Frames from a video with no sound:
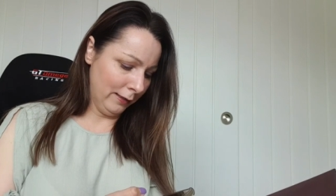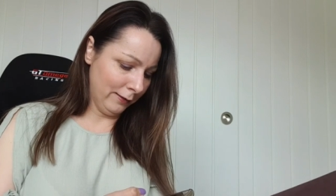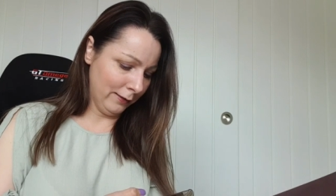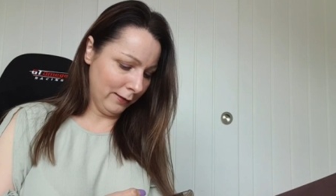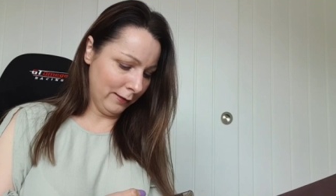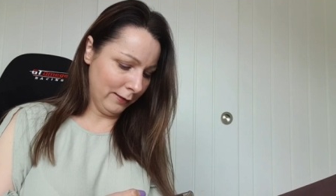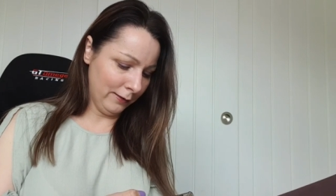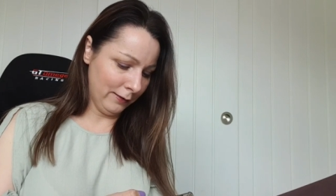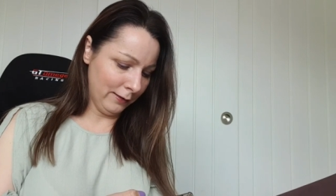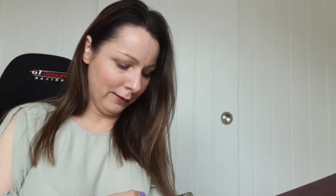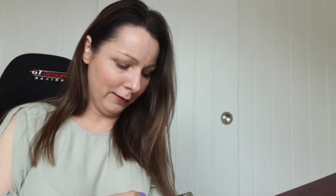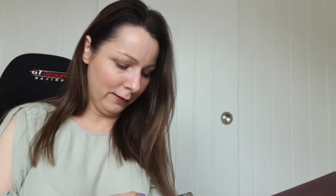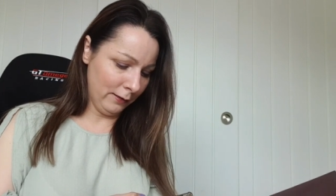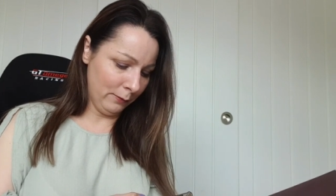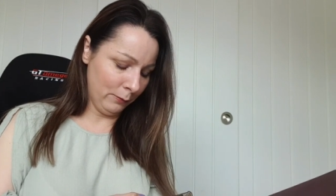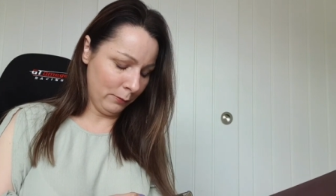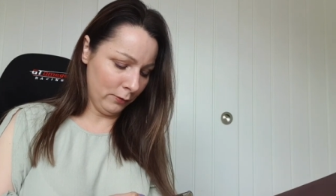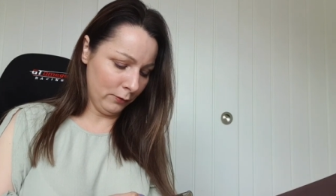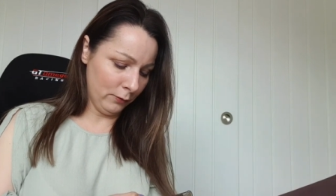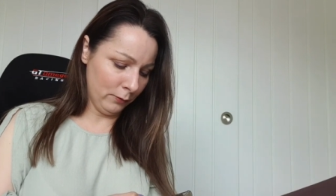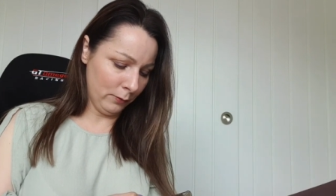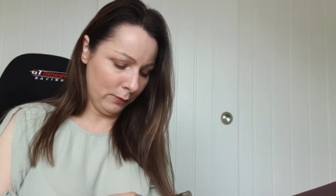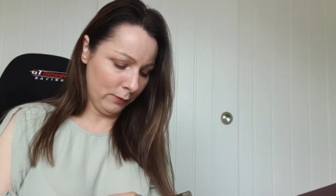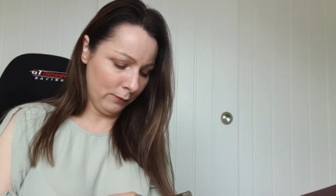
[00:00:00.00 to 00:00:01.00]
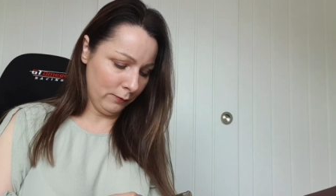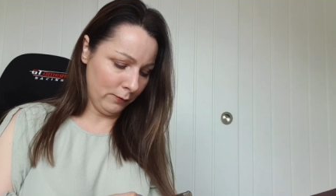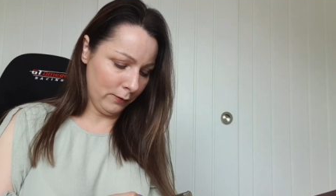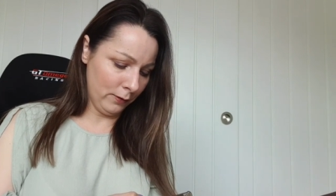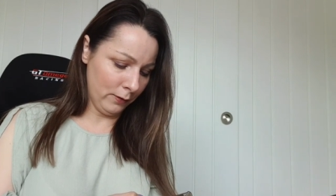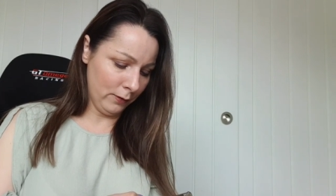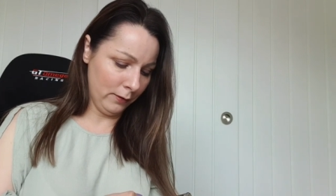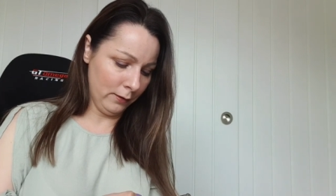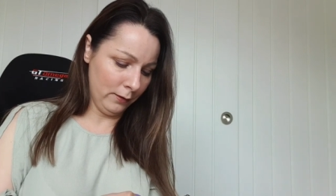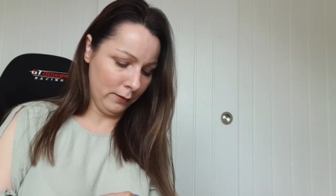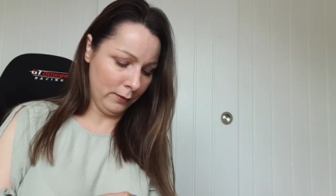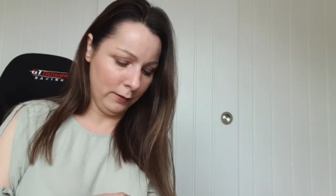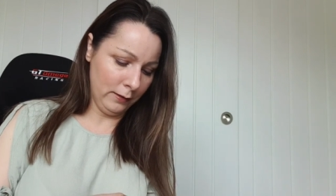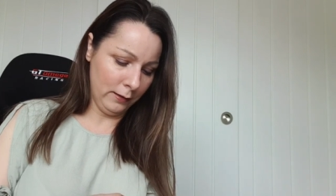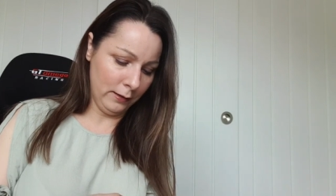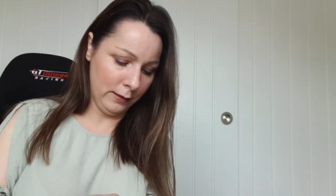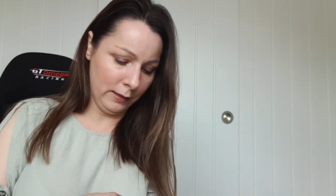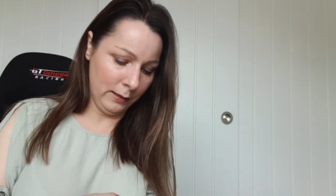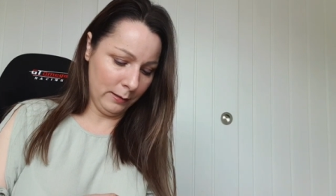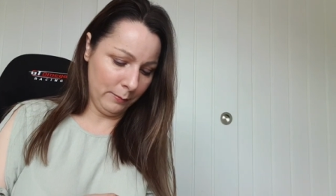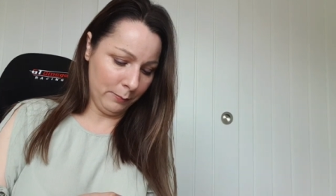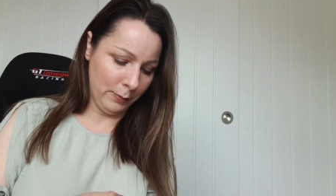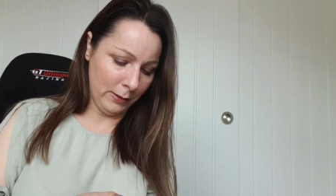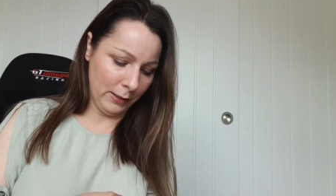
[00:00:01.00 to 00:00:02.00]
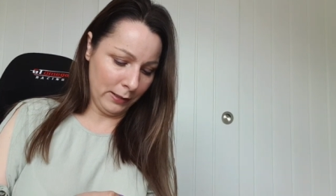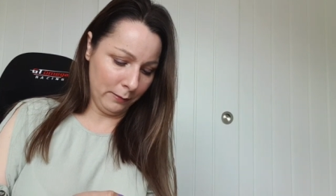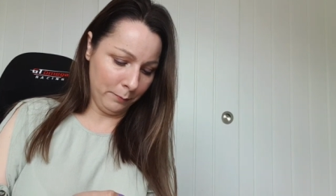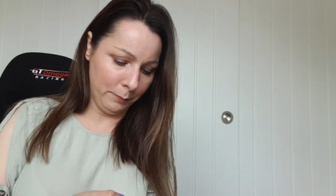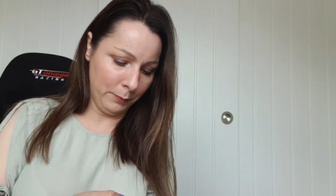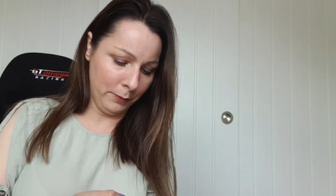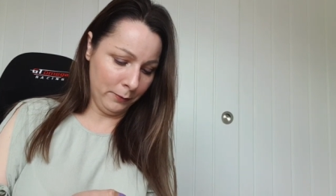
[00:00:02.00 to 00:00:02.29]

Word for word: So let's see what's worth on eBay.